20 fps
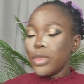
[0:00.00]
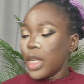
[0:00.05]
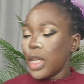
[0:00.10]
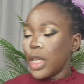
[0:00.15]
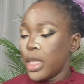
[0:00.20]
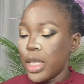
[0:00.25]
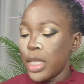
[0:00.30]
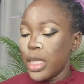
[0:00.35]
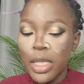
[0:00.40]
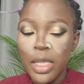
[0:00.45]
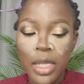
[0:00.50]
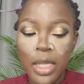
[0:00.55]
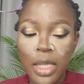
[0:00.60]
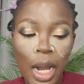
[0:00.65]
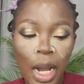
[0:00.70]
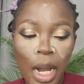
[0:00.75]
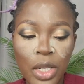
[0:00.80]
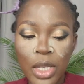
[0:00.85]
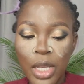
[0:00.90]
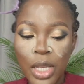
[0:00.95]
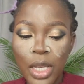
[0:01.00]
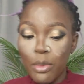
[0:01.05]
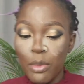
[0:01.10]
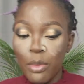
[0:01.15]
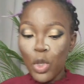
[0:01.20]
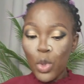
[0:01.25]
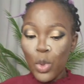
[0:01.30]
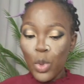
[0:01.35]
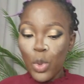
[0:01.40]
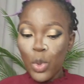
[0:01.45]
This is the lashes
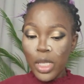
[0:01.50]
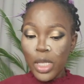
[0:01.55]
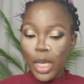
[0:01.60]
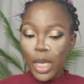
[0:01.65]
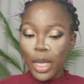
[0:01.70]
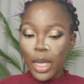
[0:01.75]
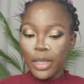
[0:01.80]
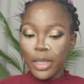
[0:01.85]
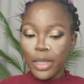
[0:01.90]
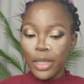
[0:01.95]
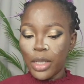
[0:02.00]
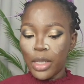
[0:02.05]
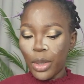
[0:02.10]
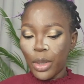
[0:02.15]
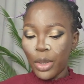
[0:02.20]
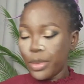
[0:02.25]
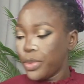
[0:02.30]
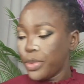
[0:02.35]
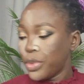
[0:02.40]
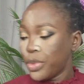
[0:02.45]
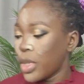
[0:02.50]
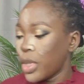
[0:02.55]
I'm using, you know.